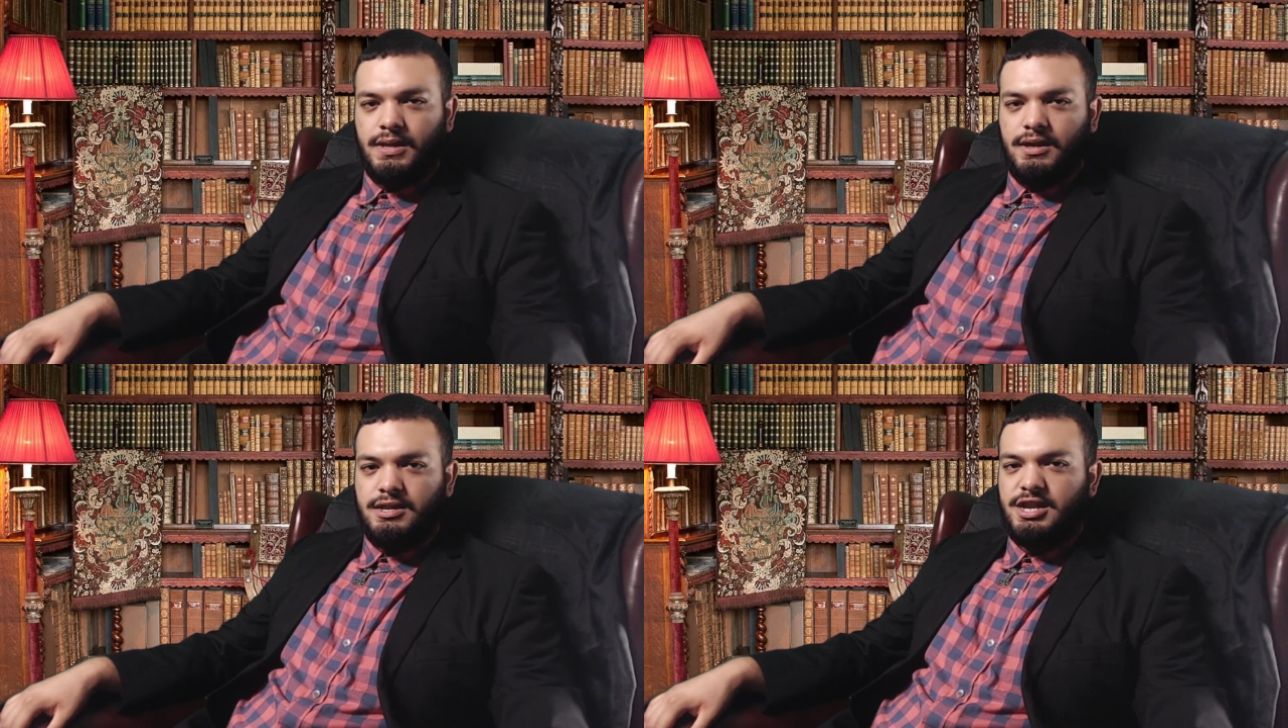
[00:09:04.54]

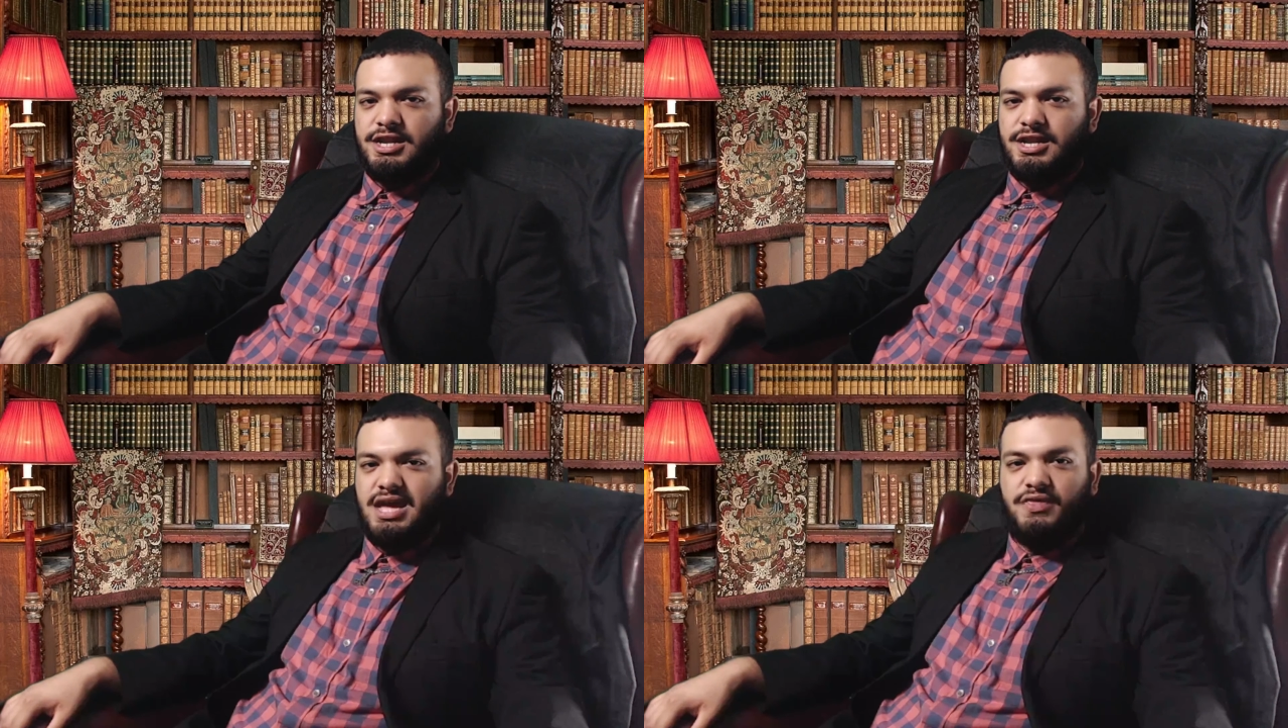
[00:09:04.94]
Not a
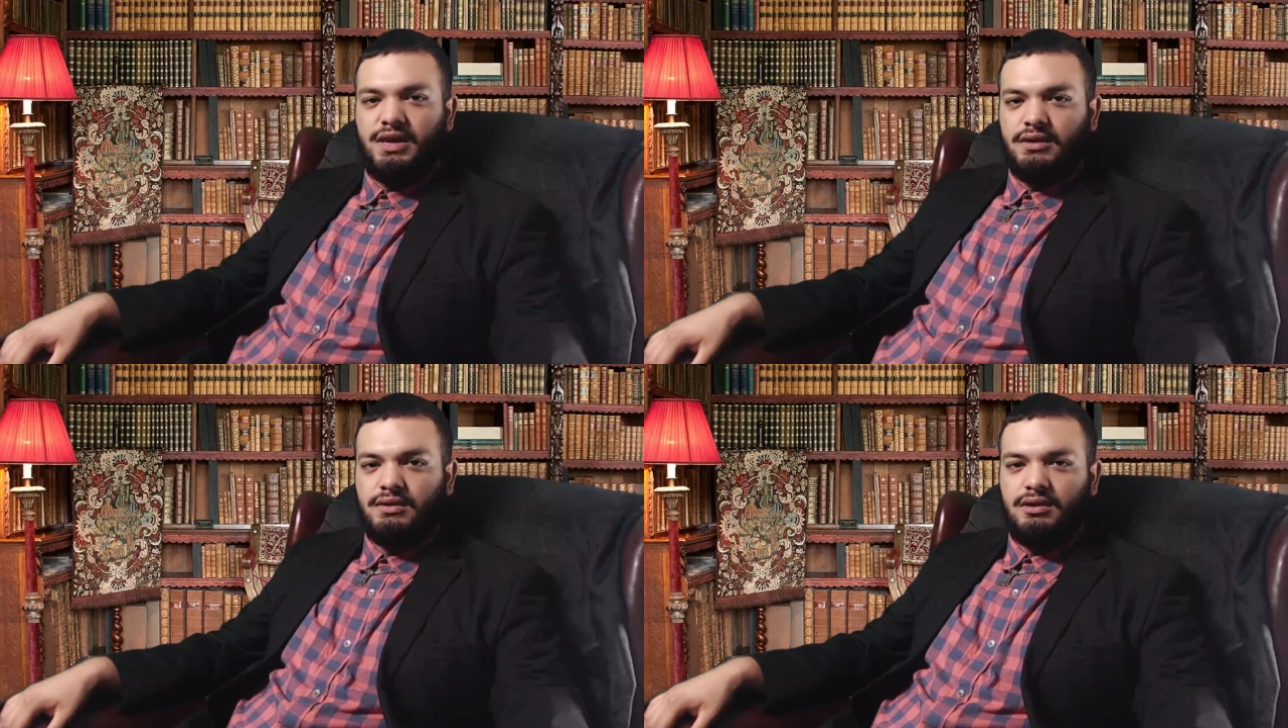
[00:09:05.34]
damn
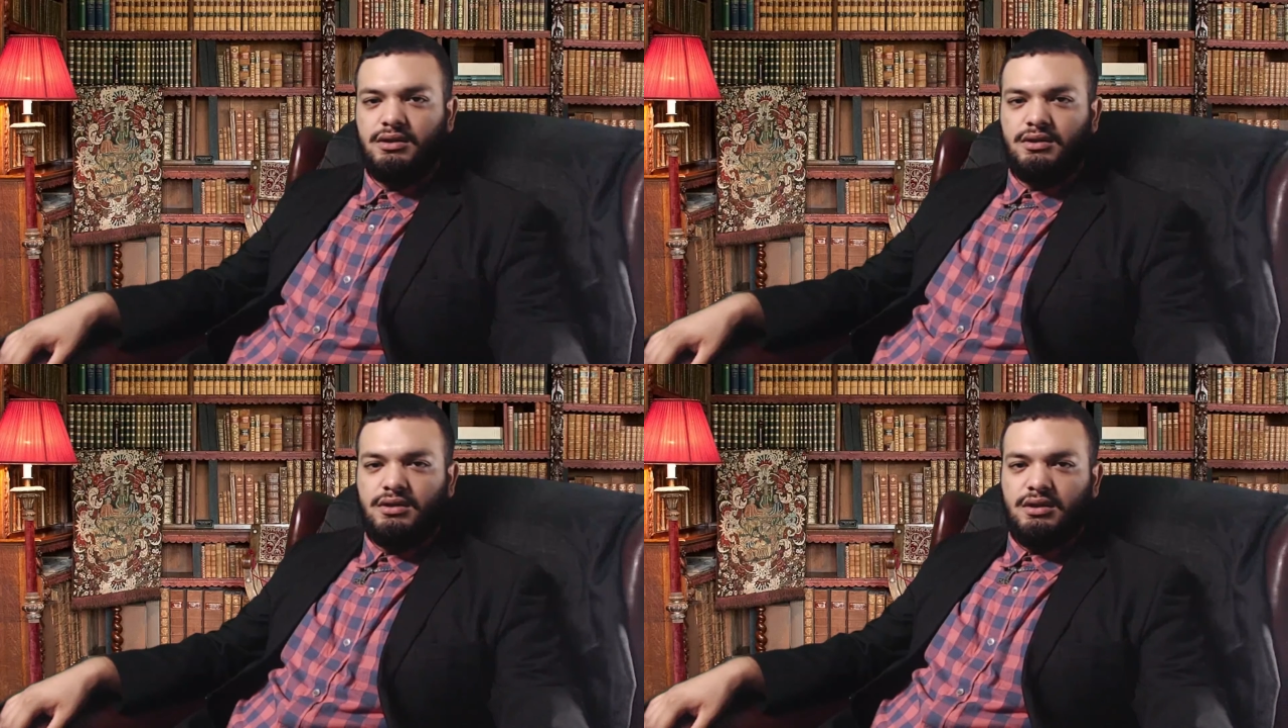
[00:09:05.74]
thing.
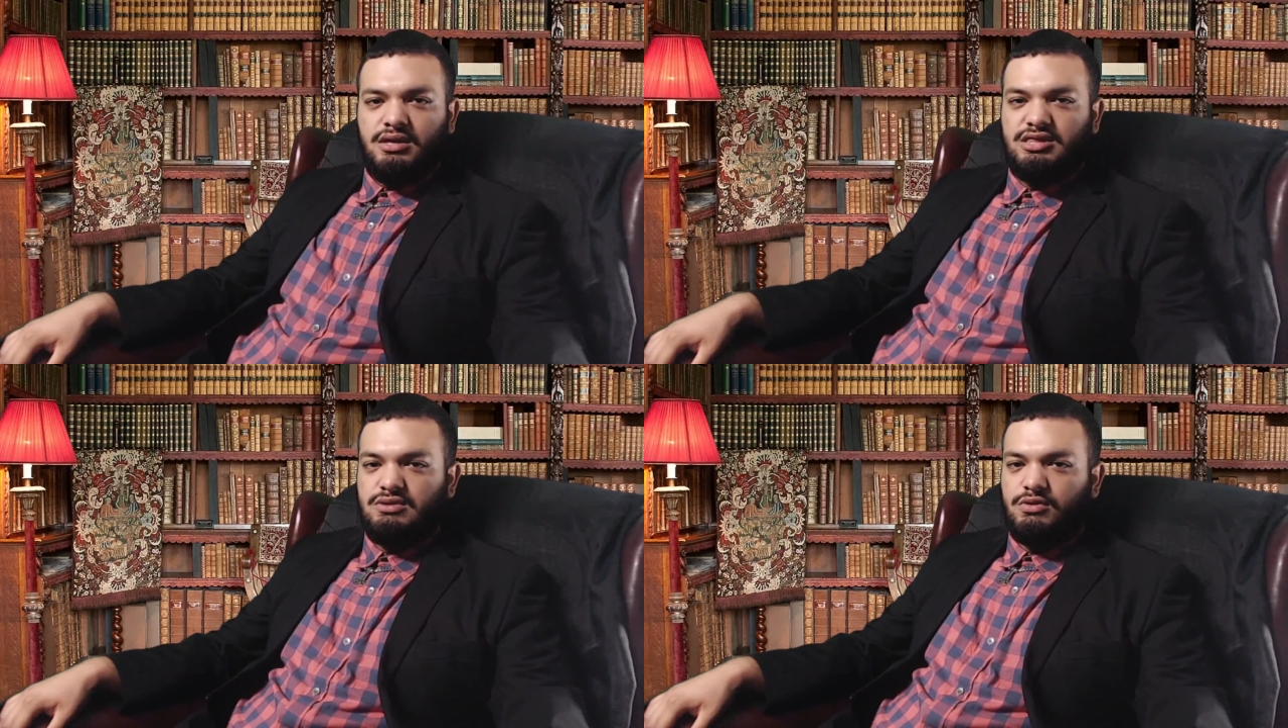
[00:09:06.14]

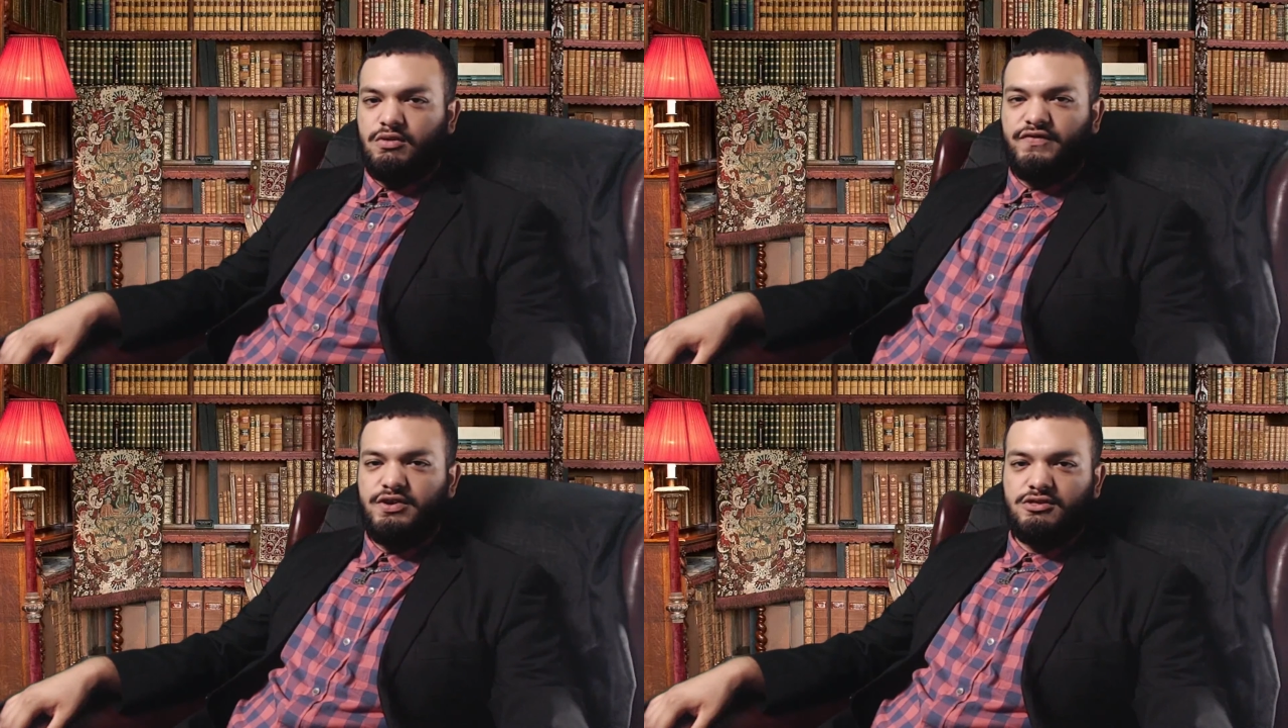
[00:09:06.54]
Zero
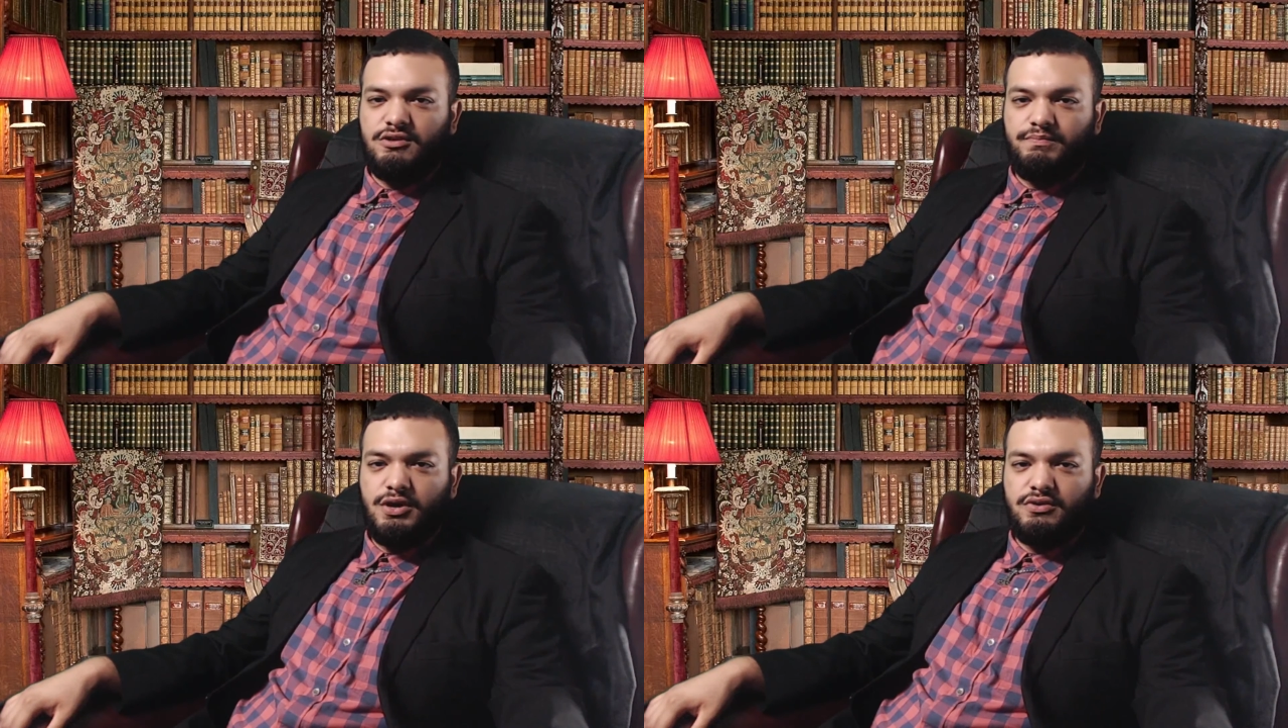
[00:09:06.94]
refused to
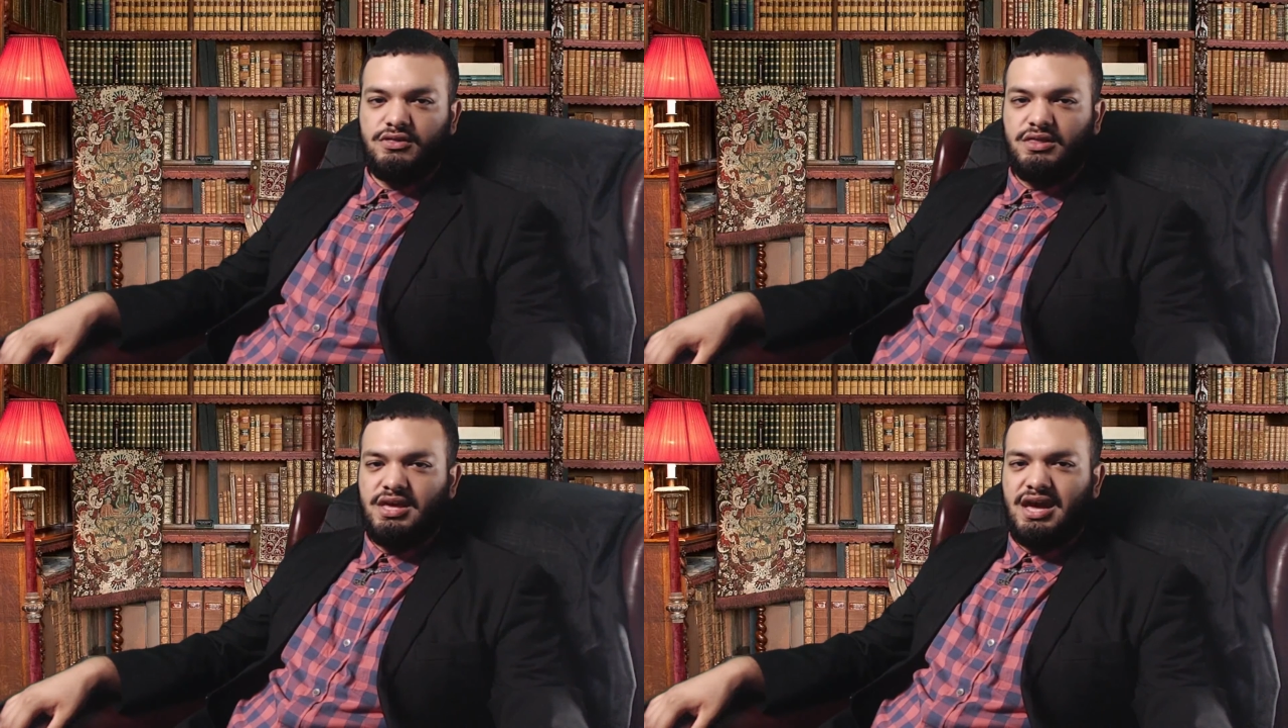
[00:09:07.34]
post
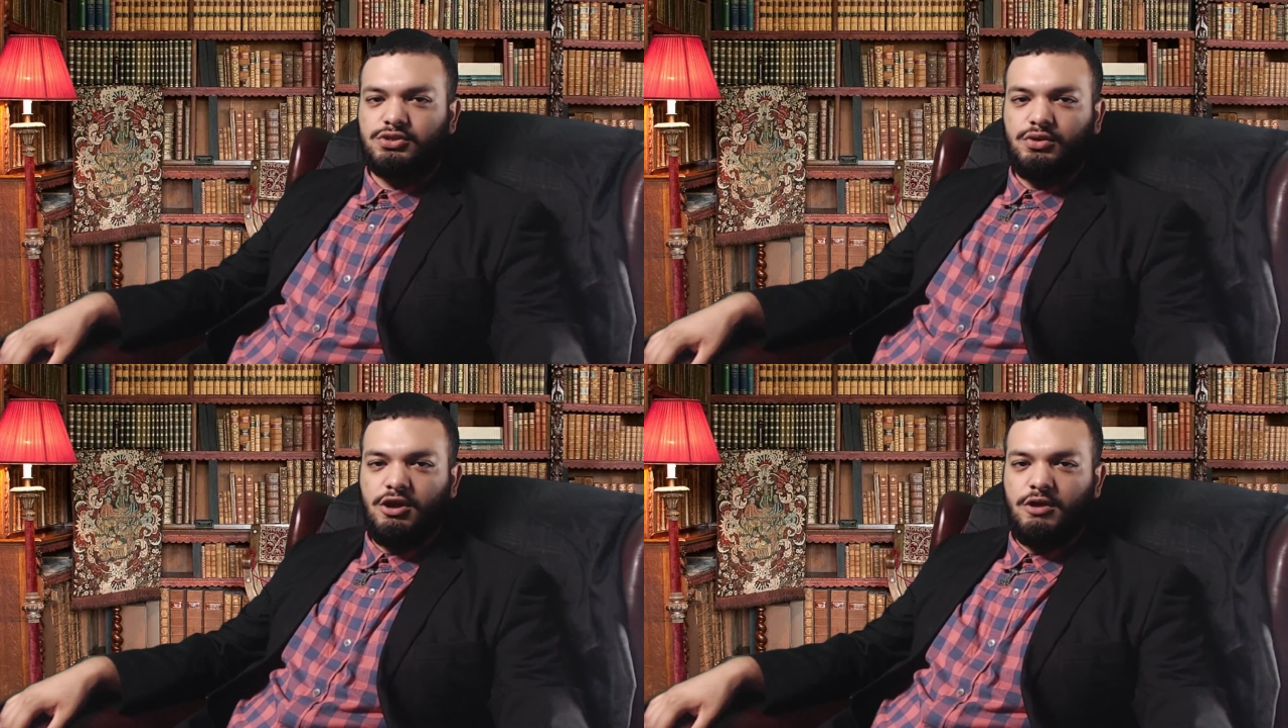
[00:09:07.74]
in the
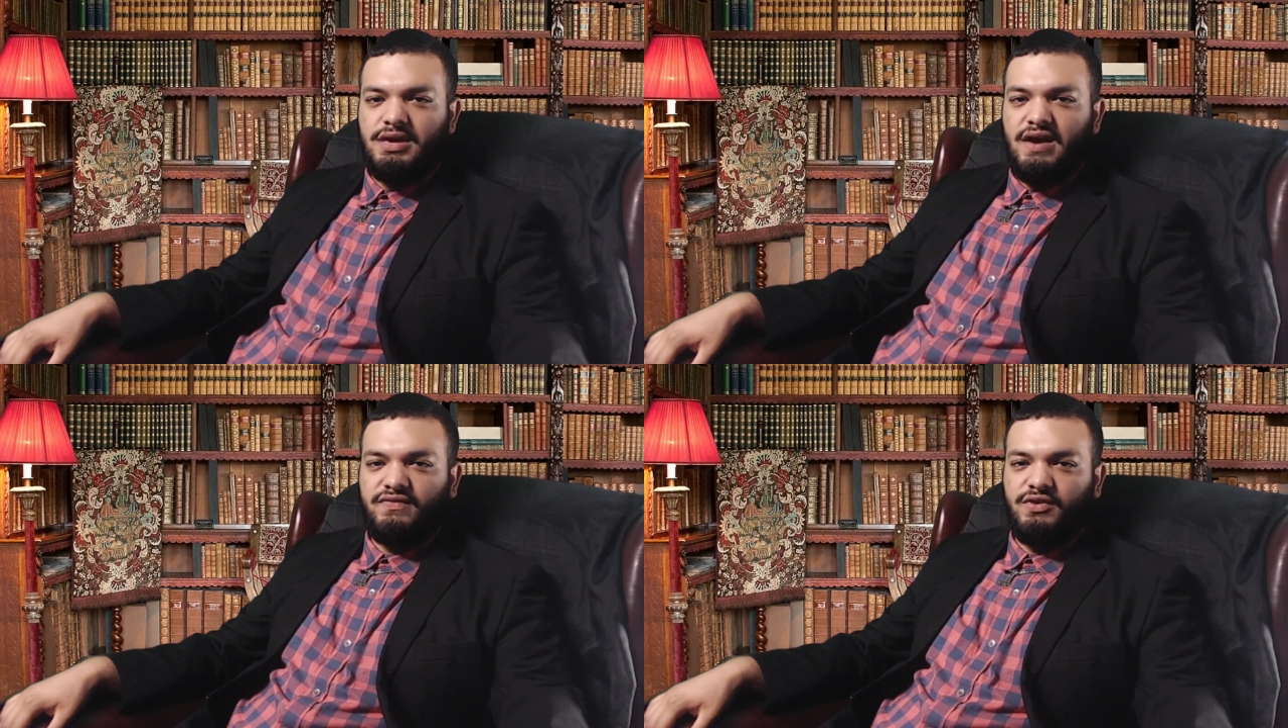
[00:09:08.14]
actual
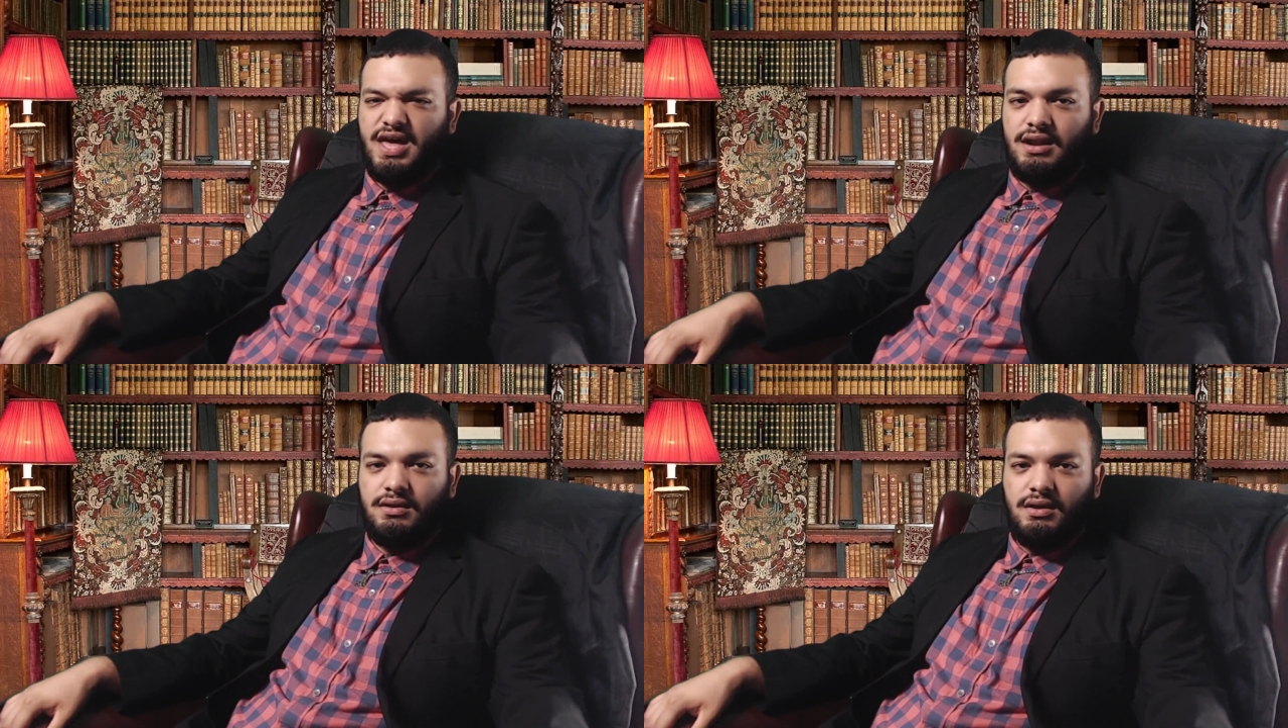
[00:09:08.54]
RP after that.